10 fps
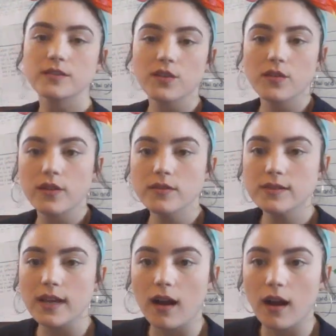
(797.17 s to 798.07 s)
So
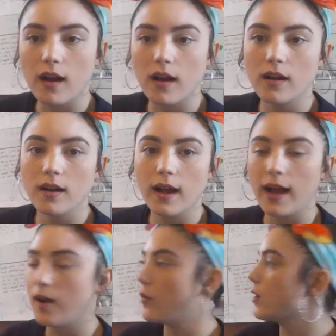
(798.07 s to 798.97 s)
those are
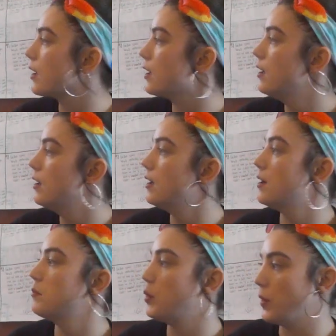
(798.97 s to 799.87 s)
our
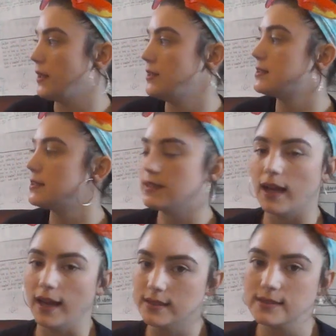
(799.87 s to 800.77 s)
points,
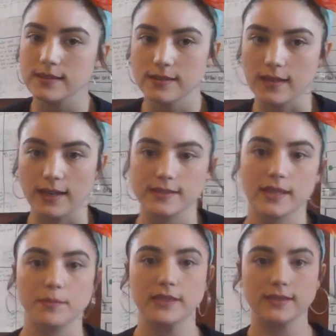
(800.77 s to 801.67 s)
lines, line
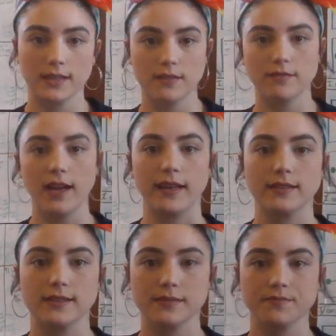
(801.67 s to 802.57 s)
segments, and
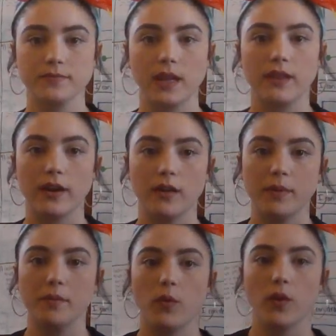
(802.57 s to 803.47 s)
rays. There will
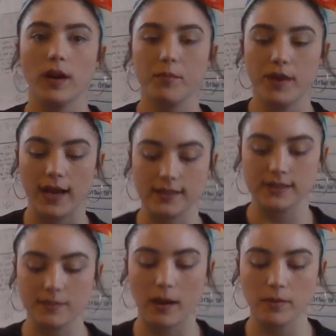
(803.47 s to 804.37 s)
be more
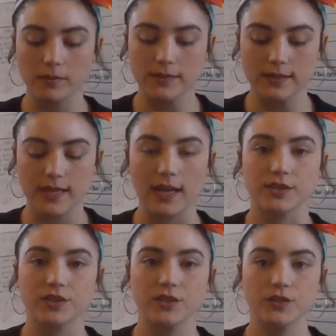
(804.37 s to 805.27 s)
practice problems
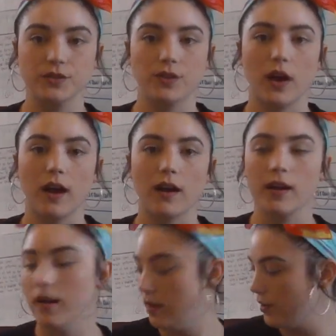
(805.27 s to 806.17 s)
attached to
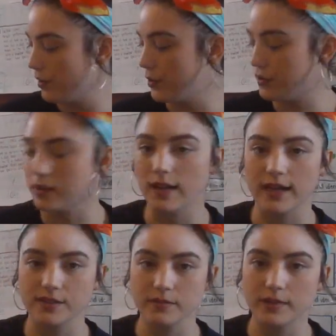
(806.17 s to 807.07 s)
our Google
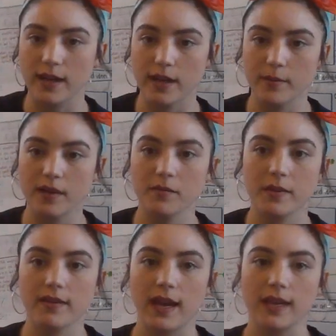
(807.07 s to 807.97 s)
Classroom document,
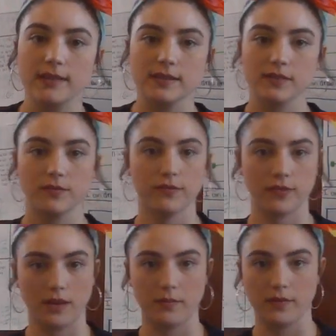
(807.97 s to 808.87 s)
but that is
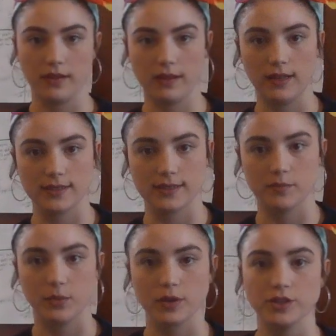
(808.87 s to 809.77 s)
from the
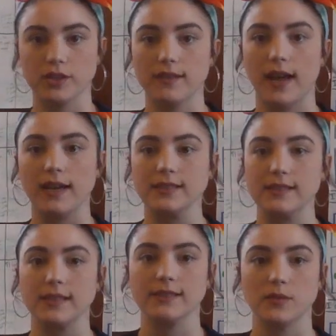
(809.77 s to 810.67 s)
lesson portion. That
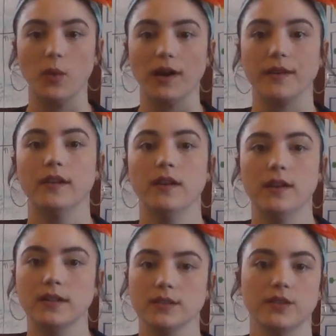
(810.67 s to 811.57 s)
is lesson 1.
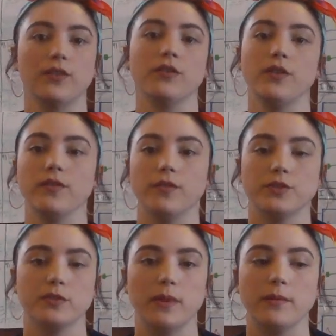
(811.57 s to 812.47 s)
So you
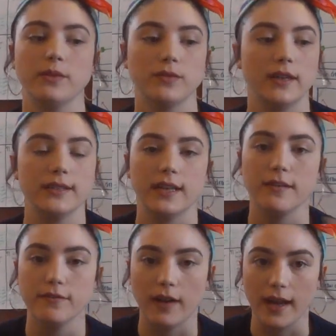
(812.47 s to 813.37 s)
should be able to
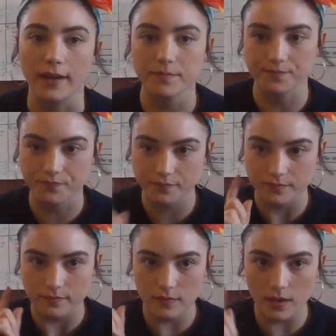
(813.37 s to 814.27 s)
identify
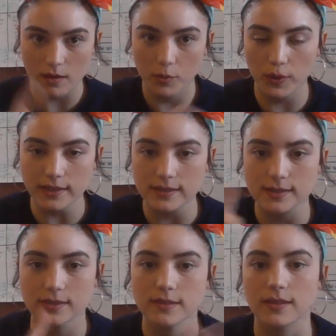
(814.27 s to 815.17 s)

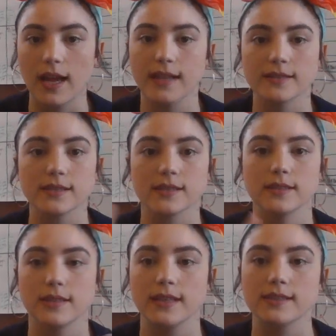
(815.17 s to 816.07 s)
points, lines,
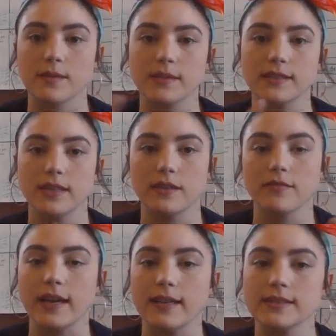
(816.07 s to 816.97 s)
line segments, and
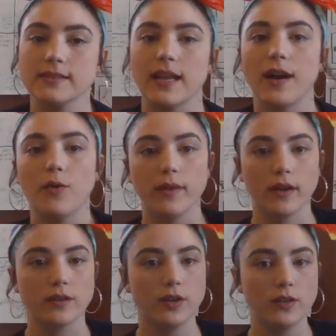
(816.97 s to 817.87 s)
rays now with
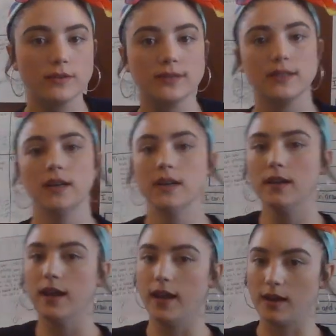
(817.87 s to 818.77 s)
our notes
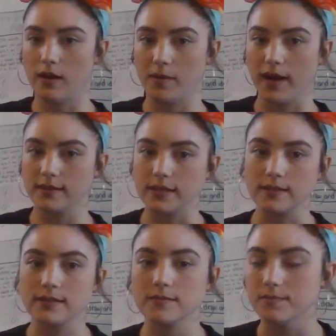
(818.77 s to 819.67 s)
and our
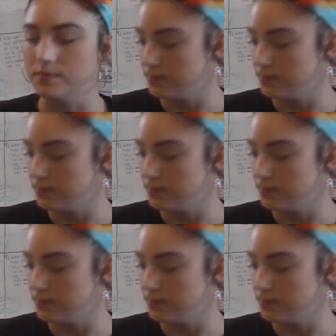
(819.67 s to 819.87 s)
practice.